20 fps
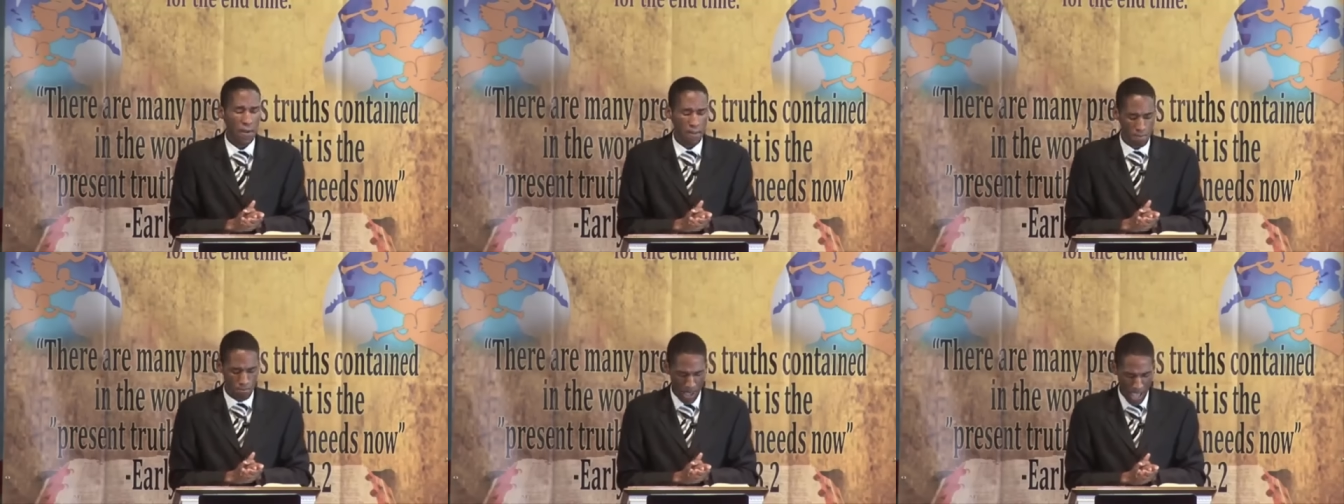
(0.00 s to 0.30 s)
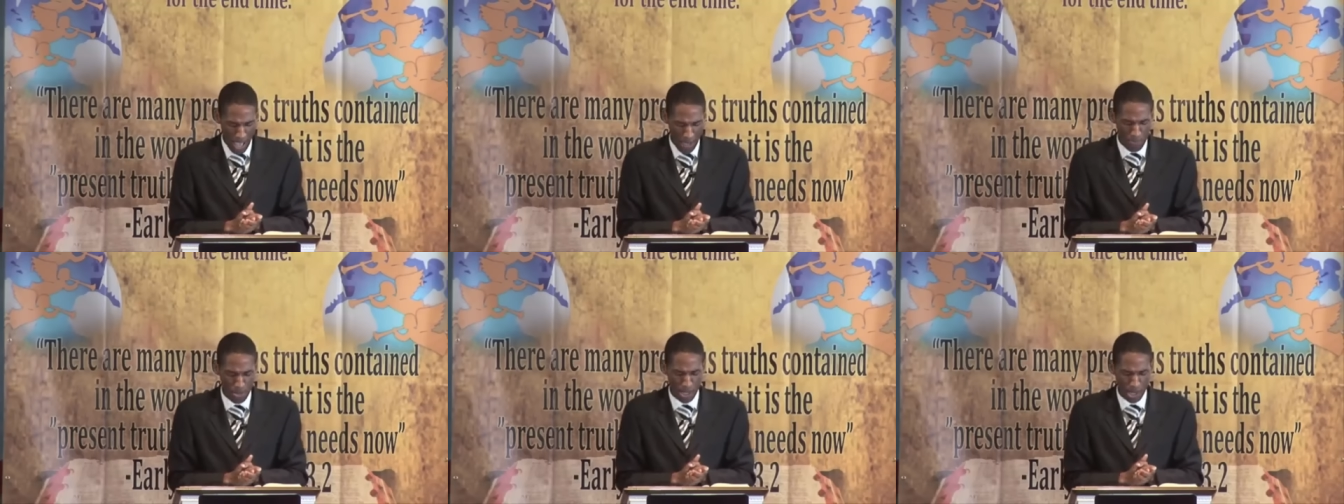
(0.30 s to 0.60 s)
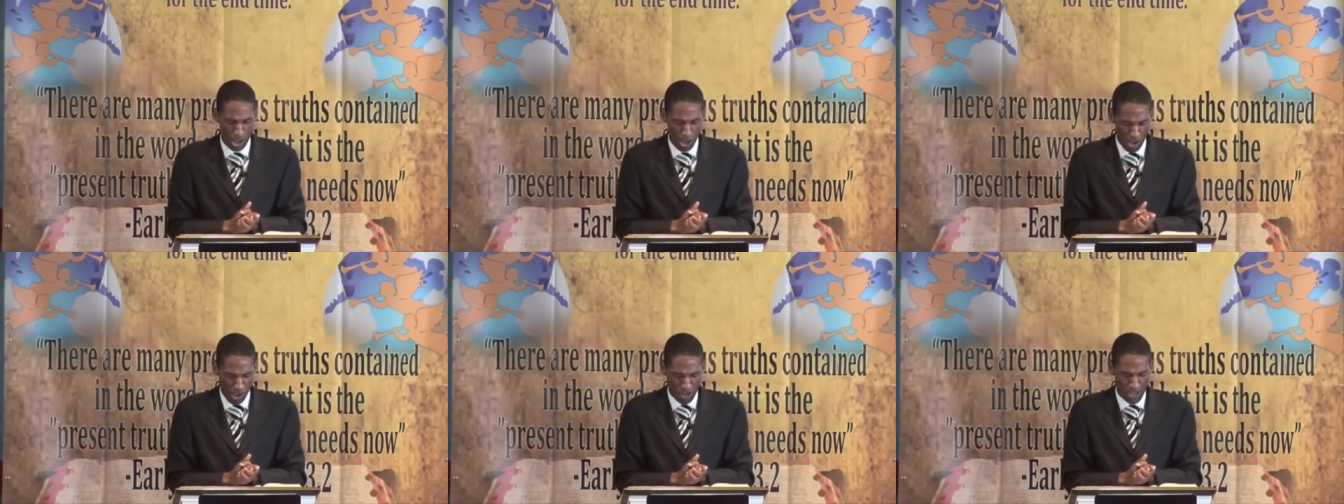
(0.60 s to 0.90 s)

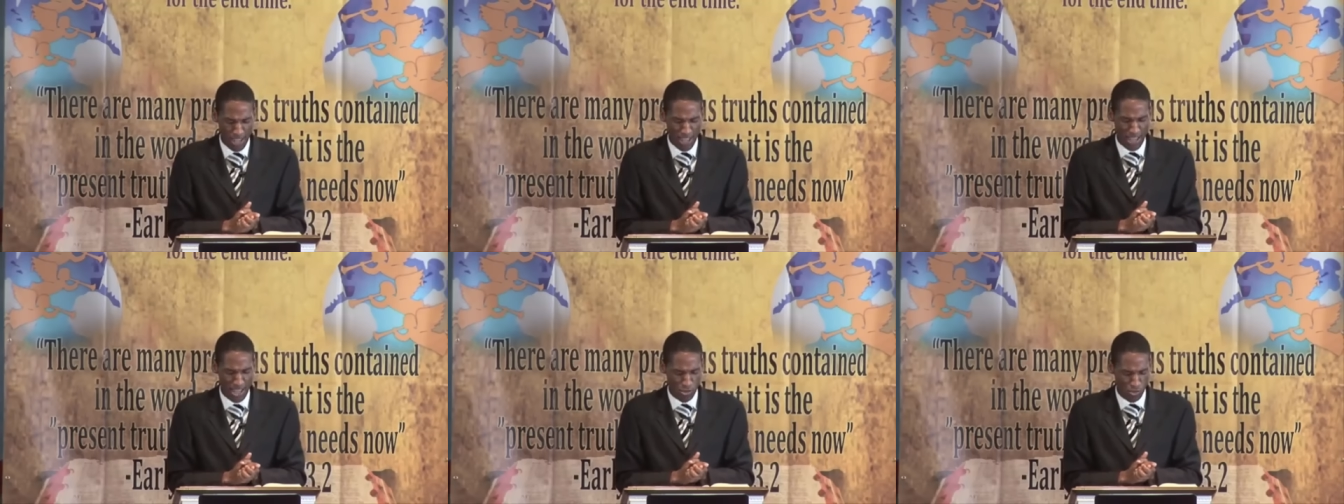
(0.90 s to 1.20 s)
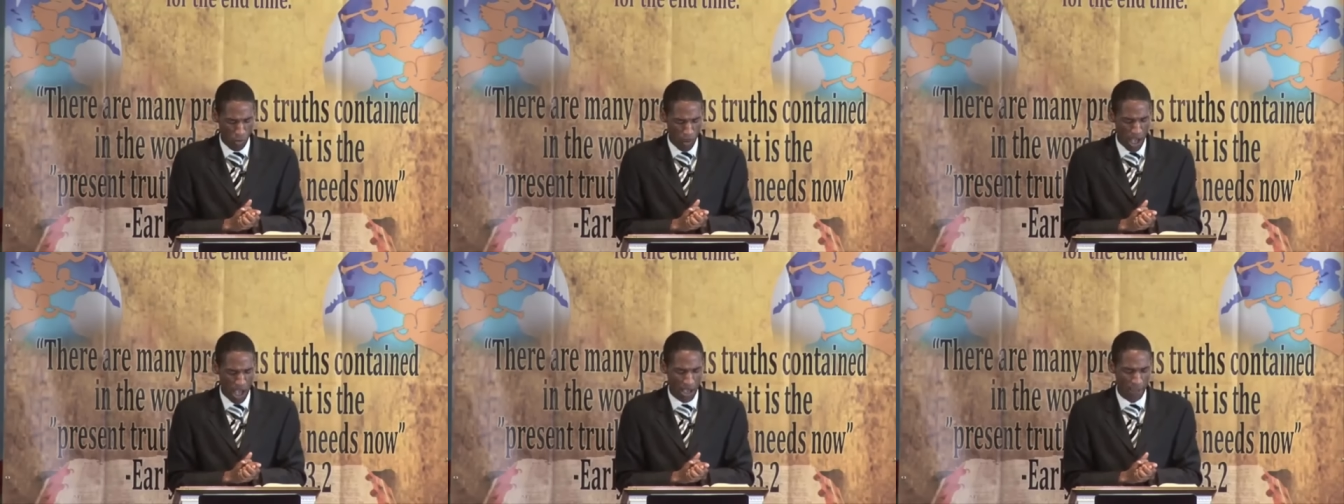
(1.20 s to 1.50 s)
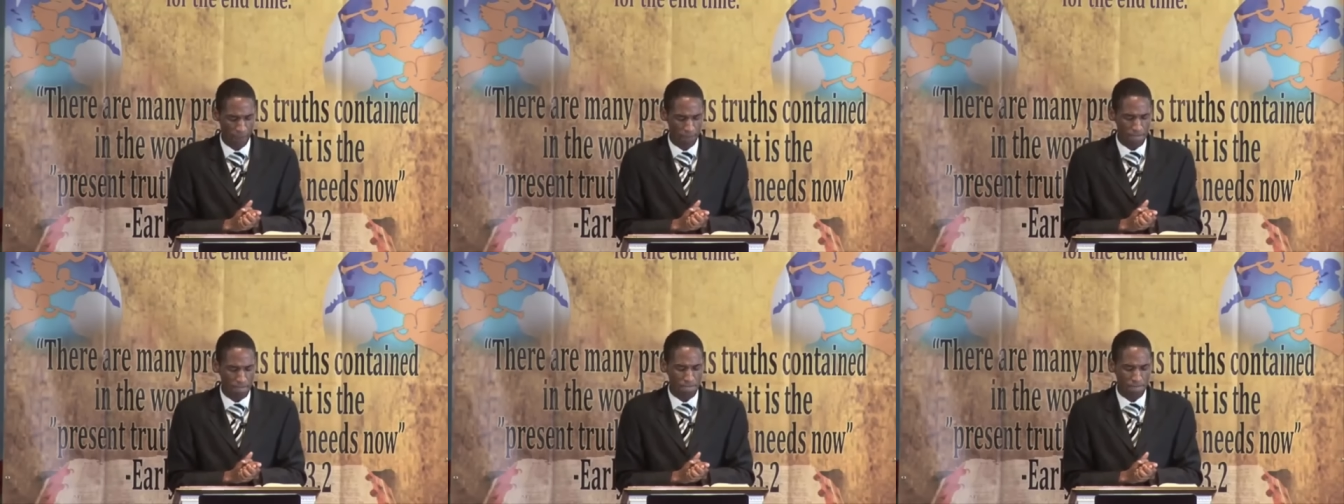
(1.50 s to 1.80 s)
Babylon is
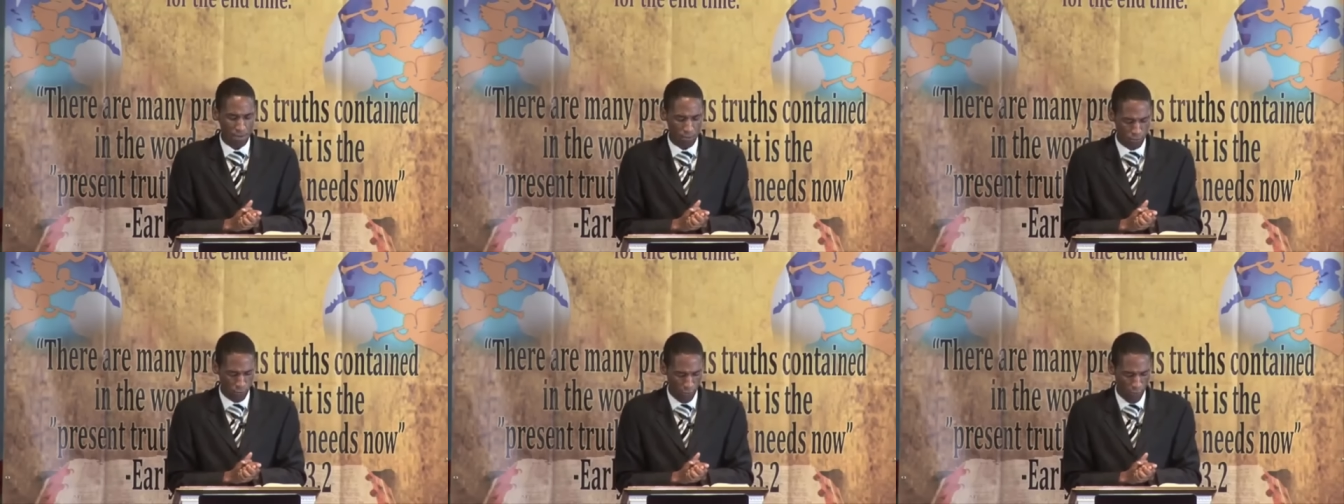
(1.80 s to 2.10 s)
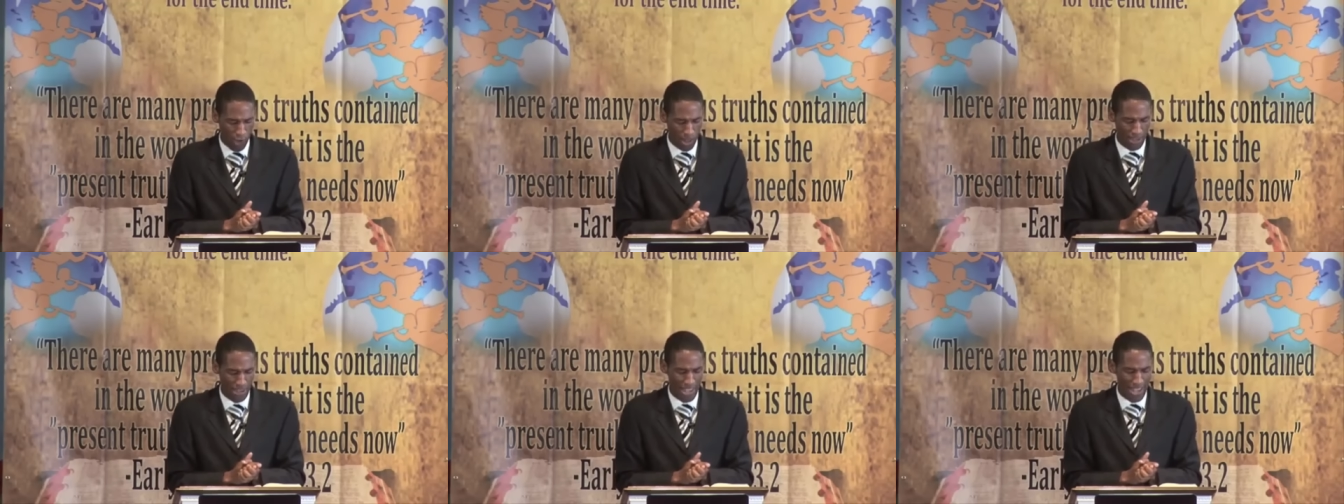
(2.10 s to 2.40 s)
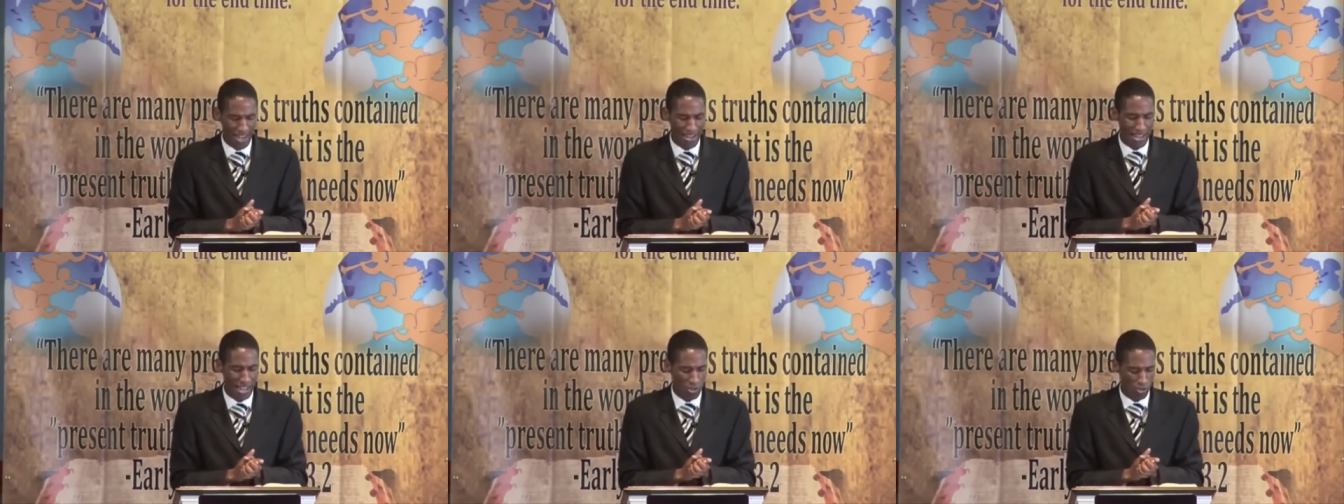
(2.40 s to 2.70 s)
what?
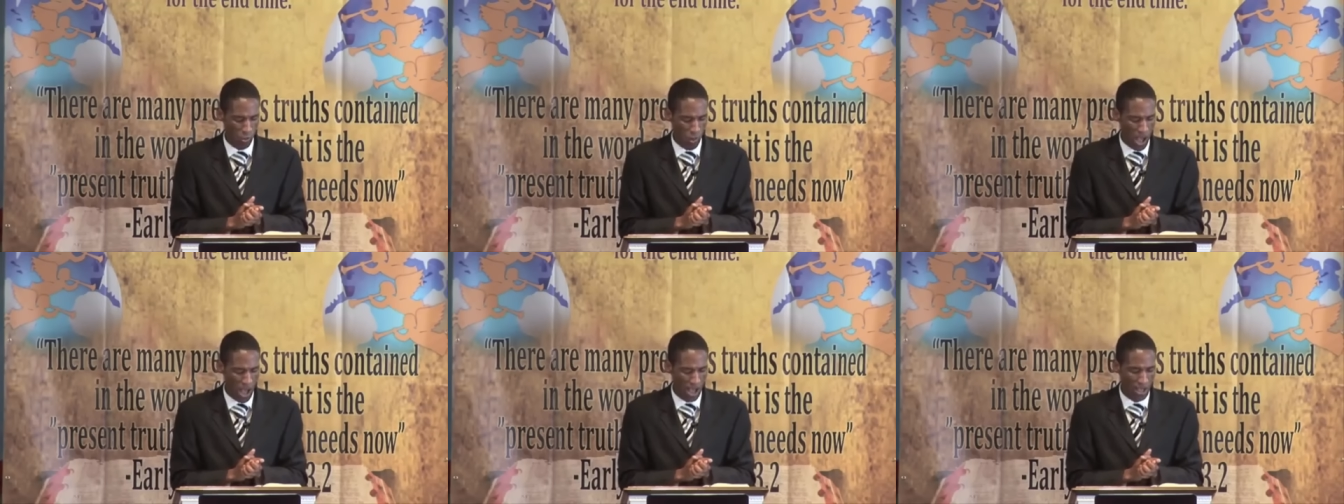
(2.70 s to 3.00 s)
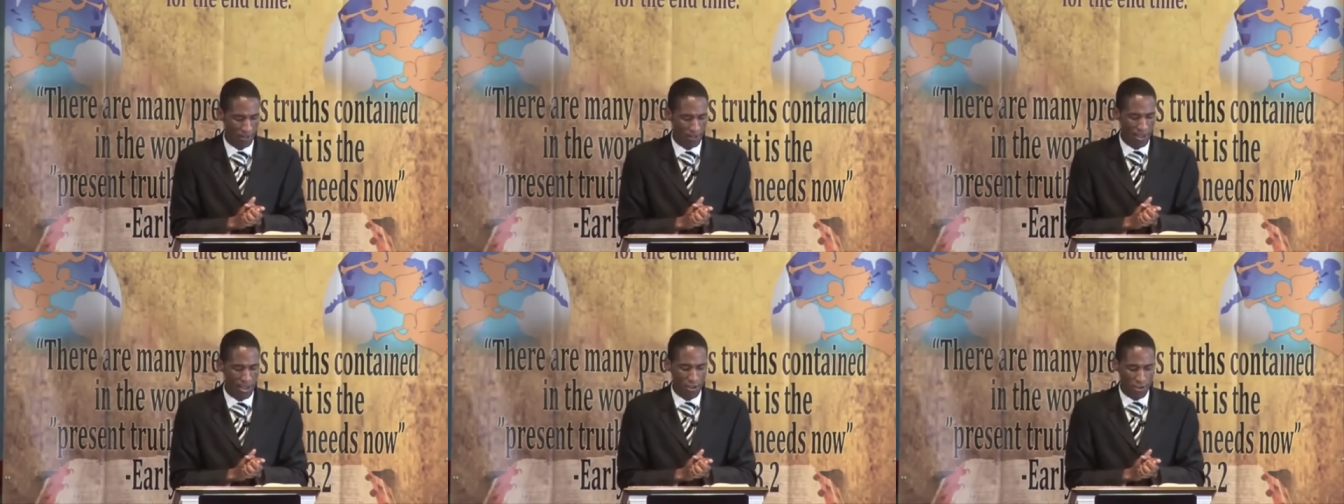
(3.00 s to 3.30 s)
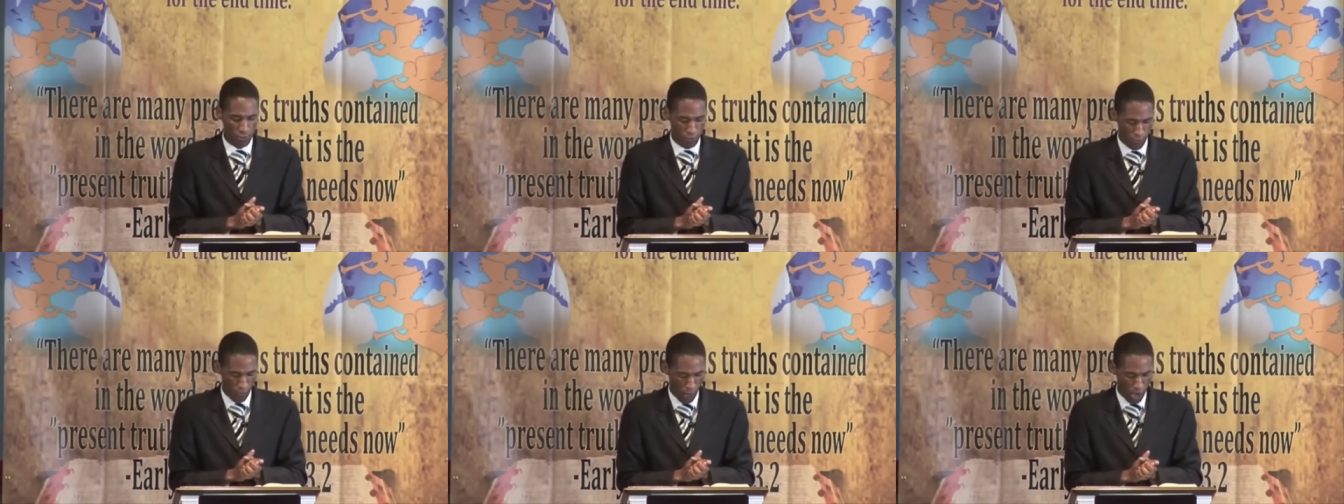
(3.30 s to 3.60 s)
Fallen is
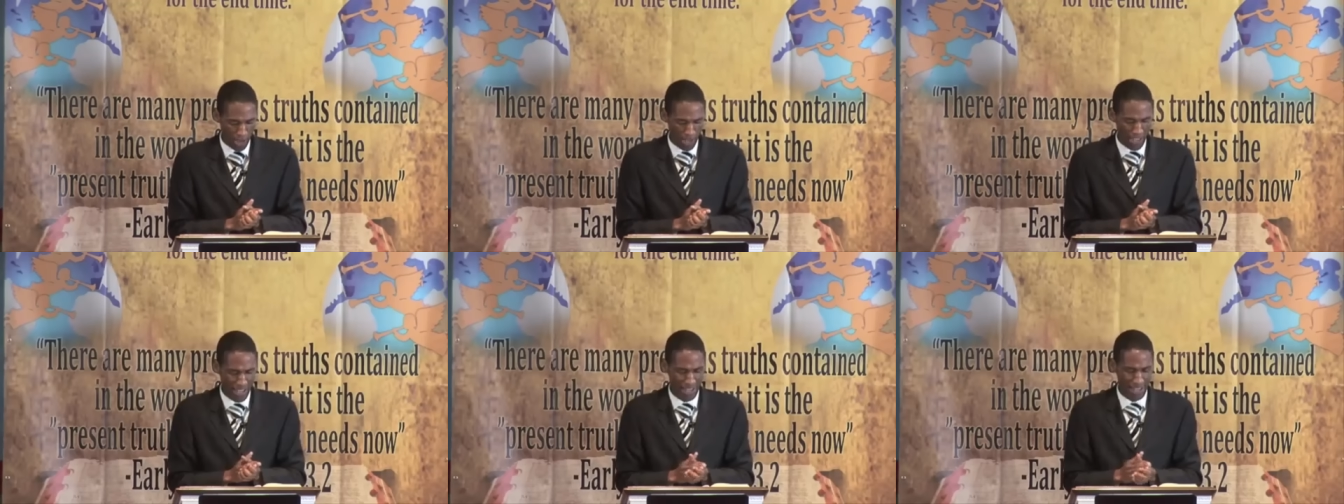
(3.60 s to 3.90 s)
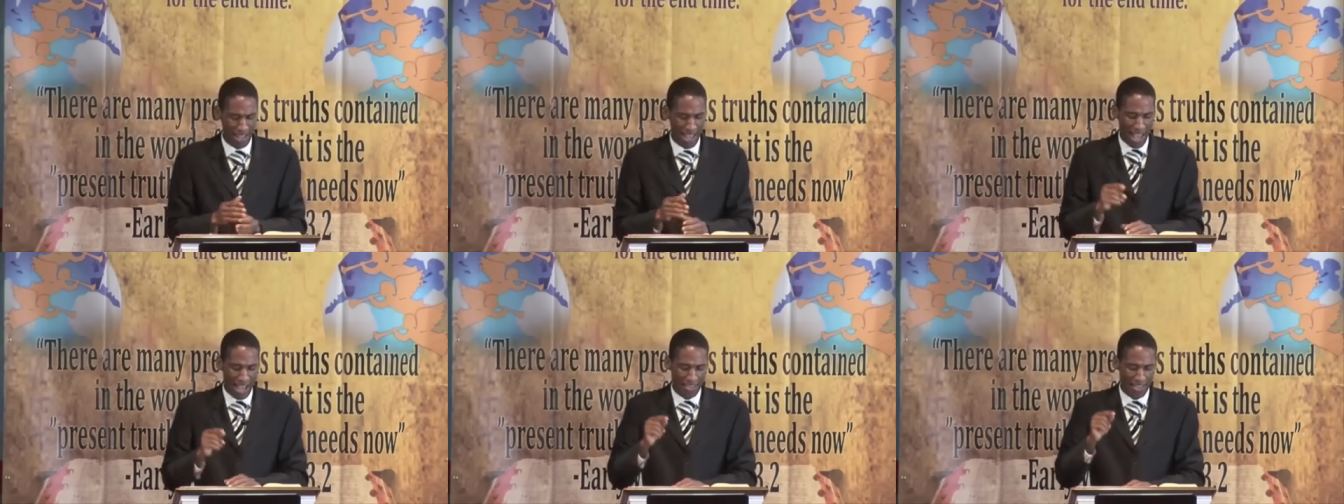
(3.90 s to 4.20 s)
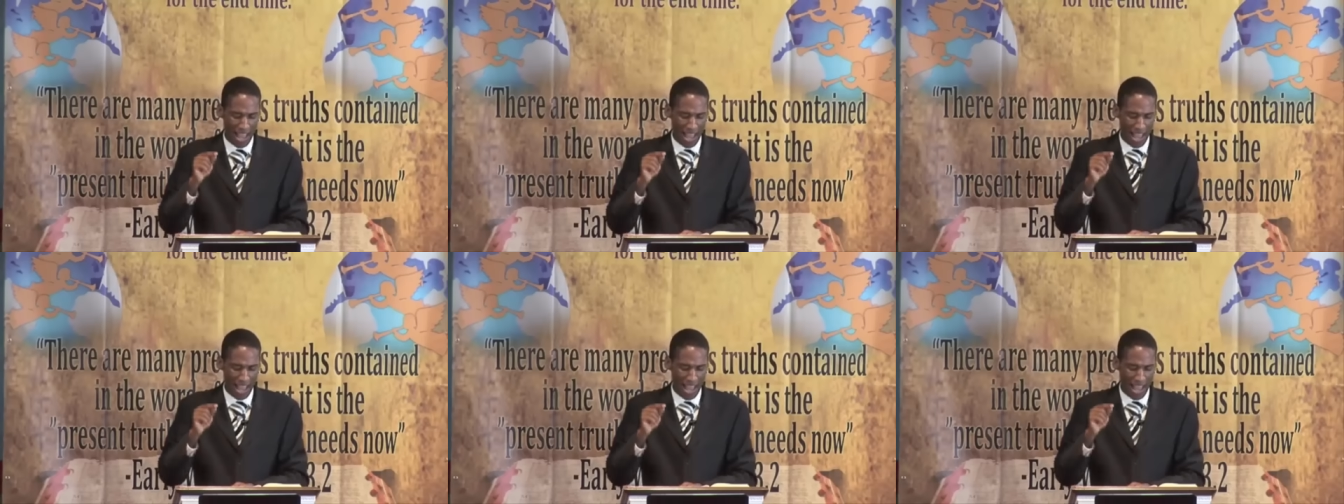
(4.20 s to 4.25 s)
what? Fallen.